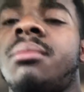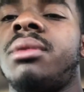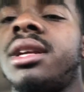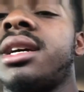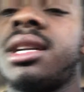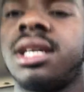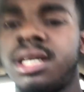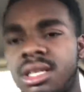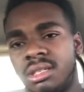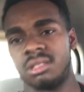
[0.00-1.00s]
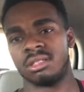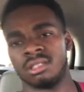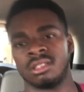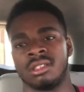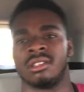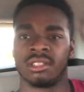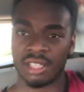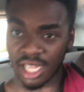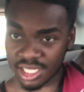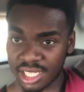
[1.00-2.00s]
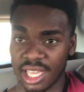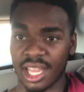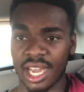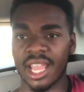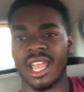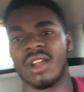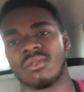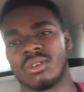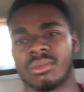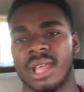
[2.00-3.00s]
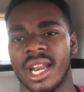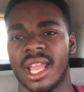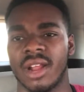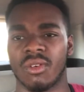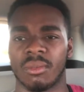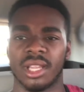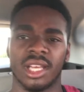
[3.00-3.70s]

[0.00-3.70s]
Like I said, a lot of headroom. I love the headroom.